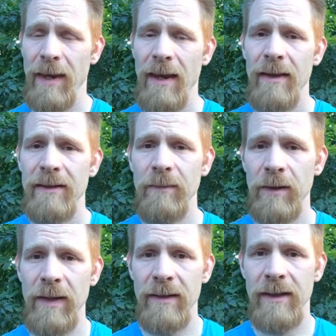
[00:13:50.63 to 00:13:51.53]
Simply
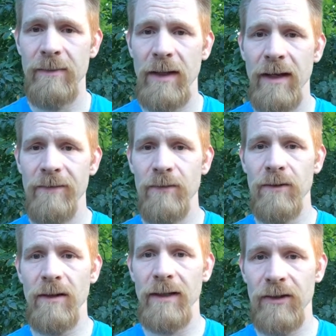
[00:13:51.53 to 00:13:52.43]
Beta says, my live
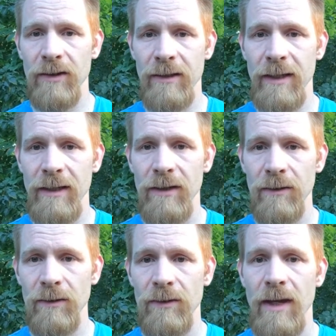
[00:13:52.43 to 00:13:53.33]
food collection is getting
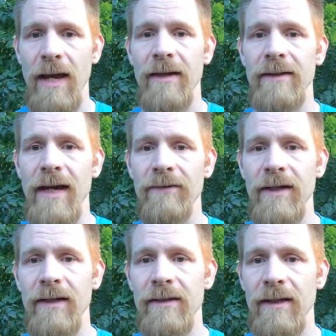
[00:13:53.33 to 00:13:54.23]
huge.
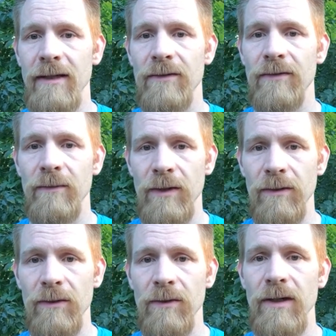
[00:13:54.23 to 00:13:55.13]
Daphnia and scuds from
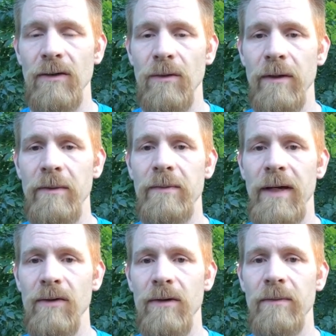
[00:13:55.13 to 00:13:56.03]
you, grindle worms,
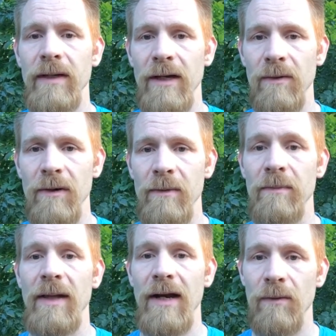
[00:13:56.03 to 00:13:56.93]
micro and banana worms,
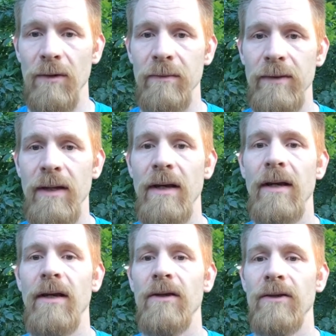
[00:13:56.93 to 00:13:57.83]
black worms,
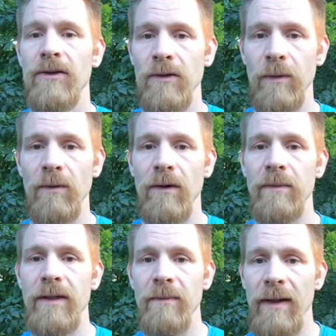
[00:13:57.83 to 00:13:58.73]
super
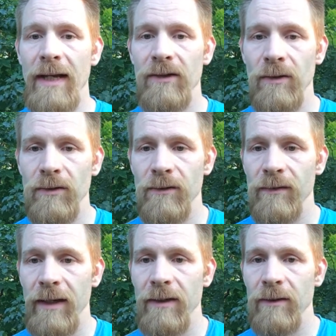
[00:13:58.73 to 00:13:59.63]
worms, and black soldier
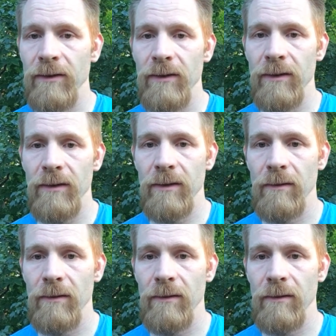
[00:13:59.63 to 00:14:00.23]
fly cultures.